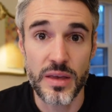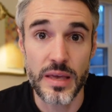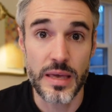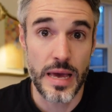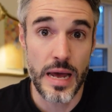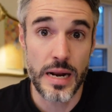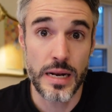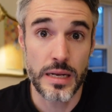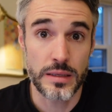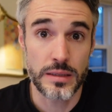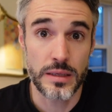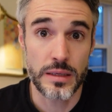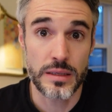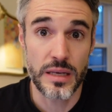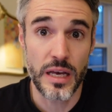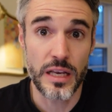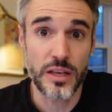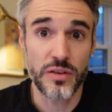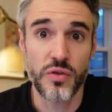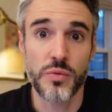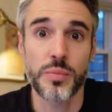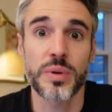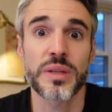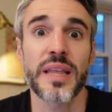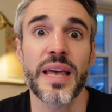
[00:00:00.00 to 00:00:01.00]
getting
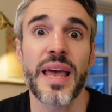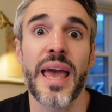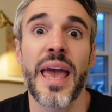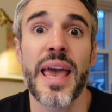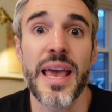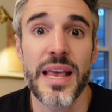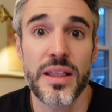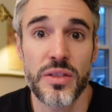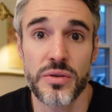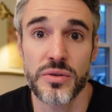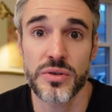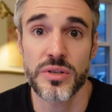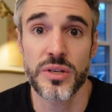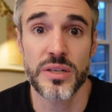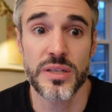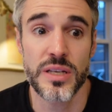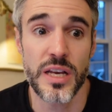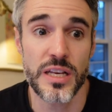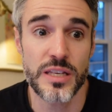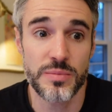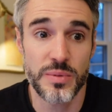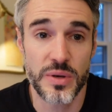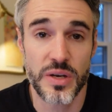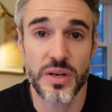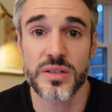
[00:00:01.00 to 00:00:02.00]
successful, but they hate their
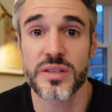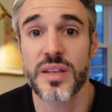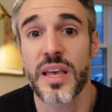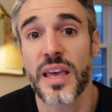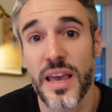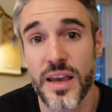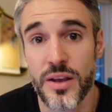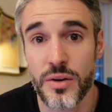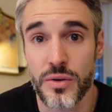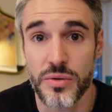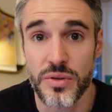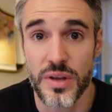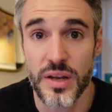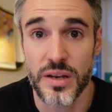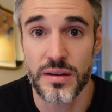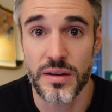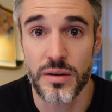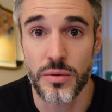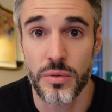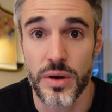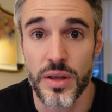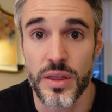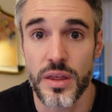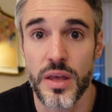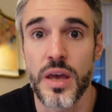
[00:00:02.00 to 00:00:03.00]
success because they hate who they
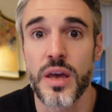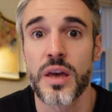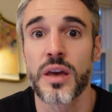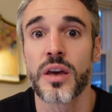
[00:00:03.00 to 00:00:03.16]
deal with.